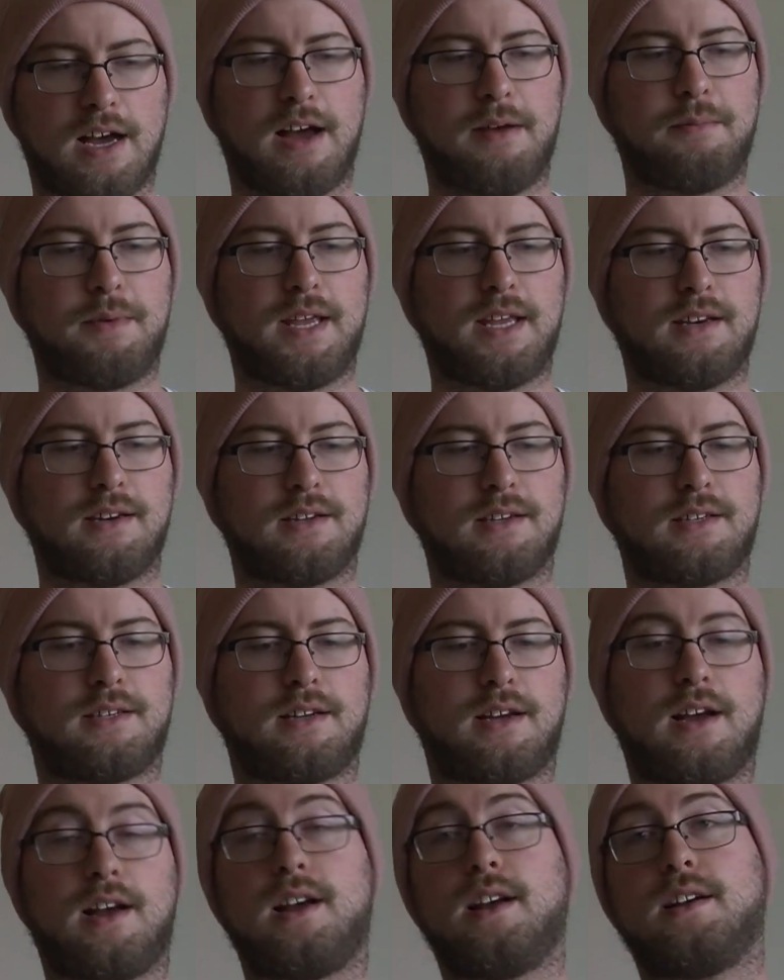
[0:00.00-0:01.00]
I mean,
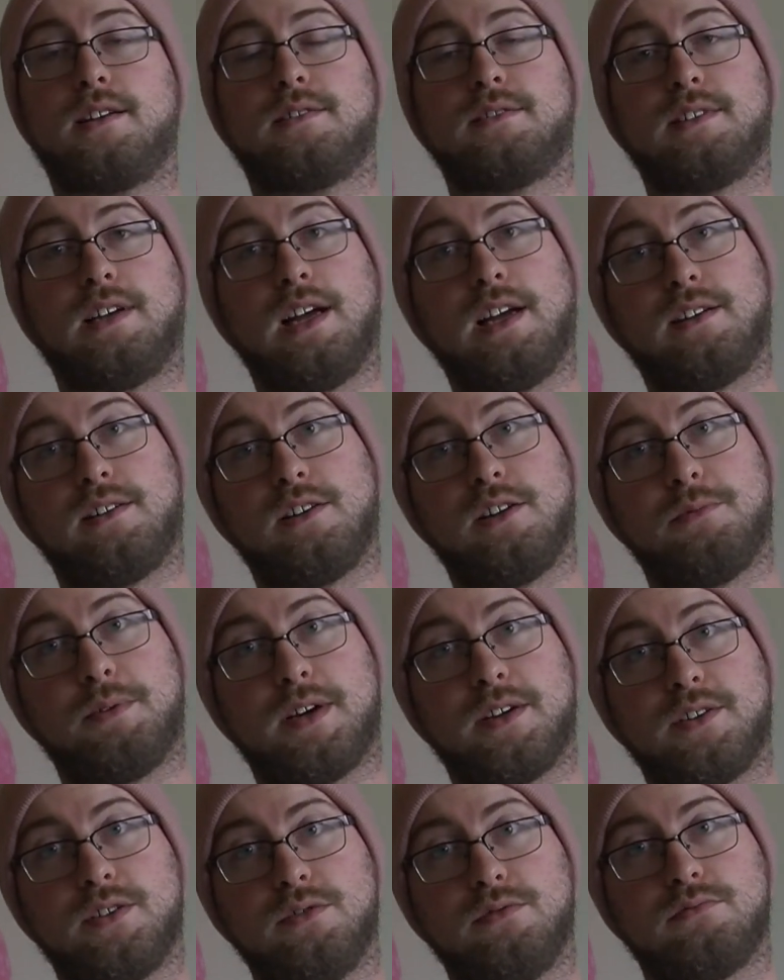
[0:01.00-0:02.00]
I don't know
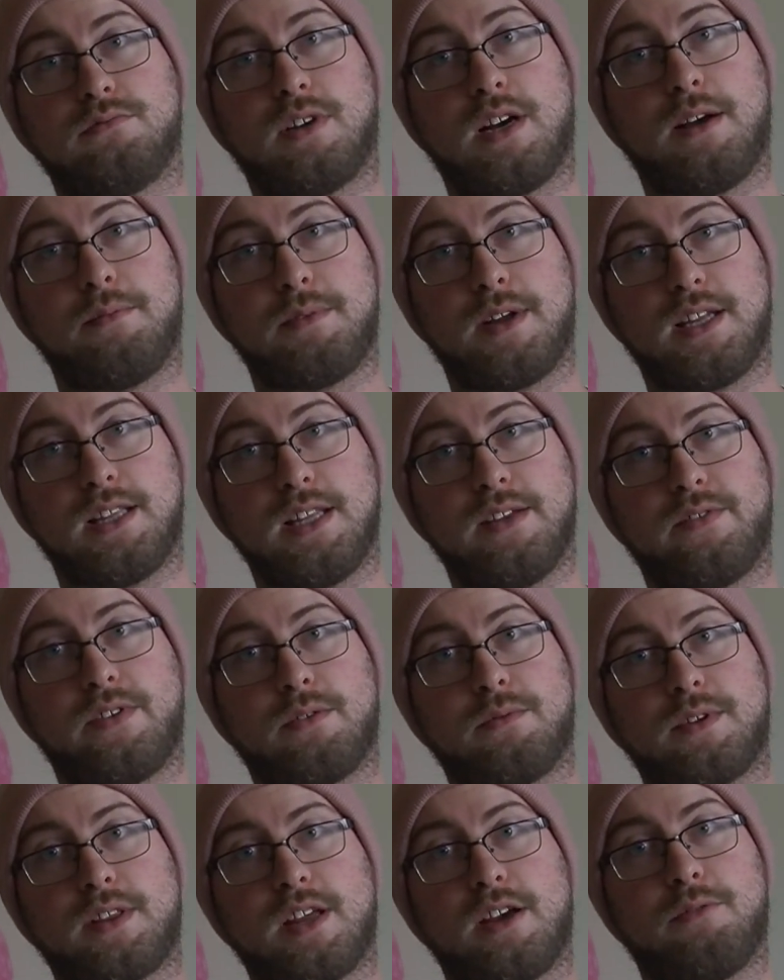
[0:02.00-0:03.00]
about you, I'm not
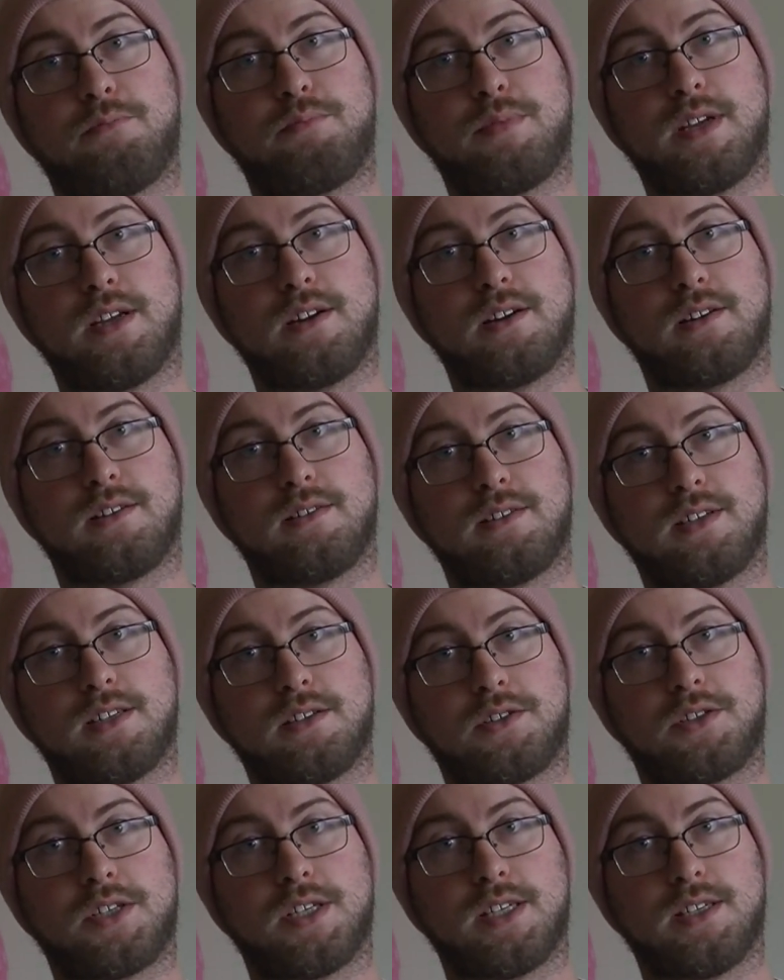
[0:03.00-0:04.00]
living without beer
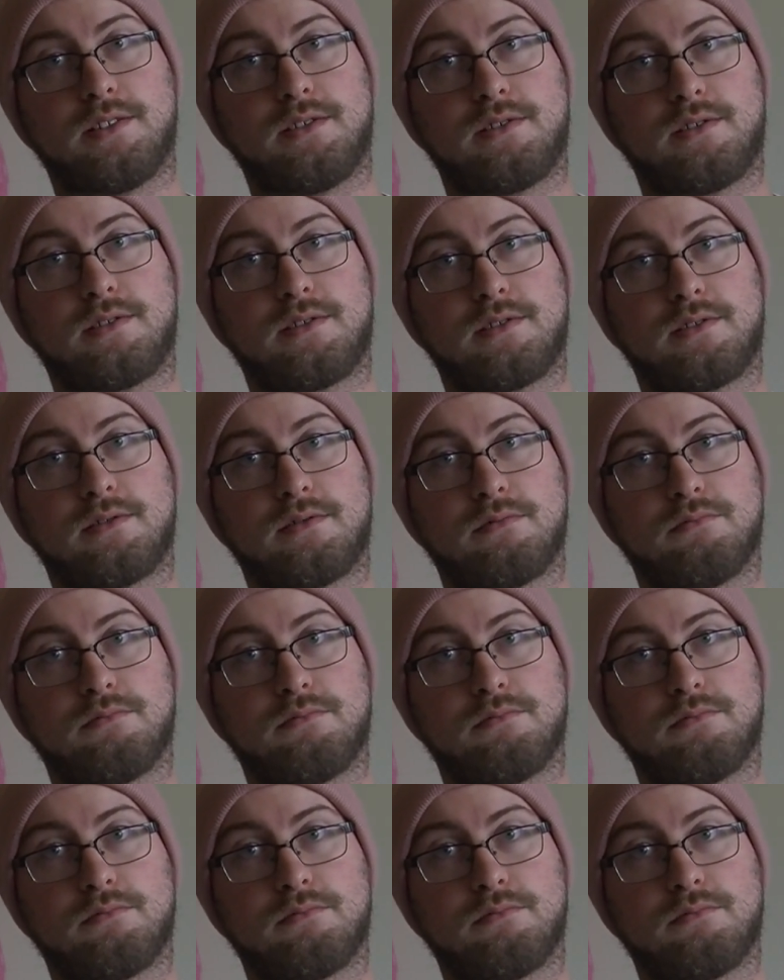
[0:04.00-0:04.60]
and cheese.